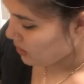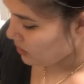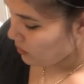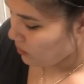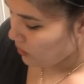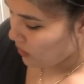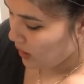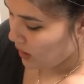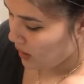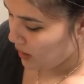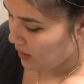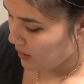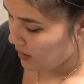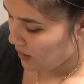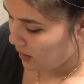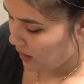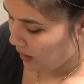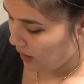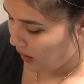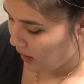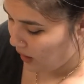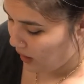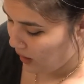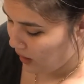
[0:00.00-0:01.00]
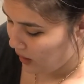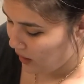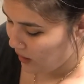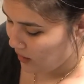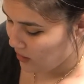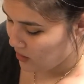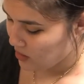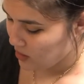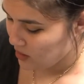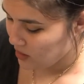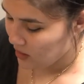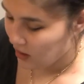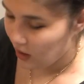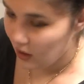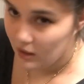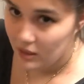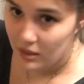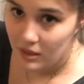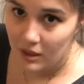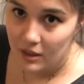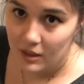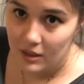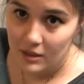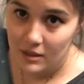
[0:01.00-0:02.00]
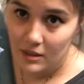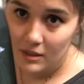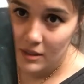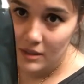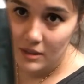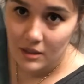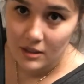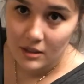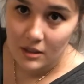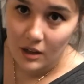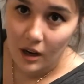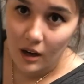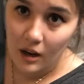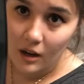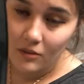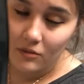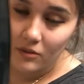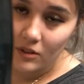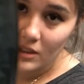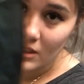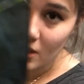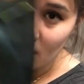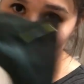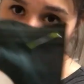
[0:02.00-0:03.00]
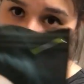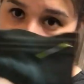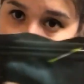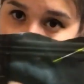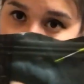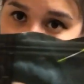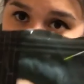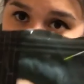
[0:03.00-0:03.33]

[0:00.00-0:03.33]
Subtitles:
one, I just got this stuff. It's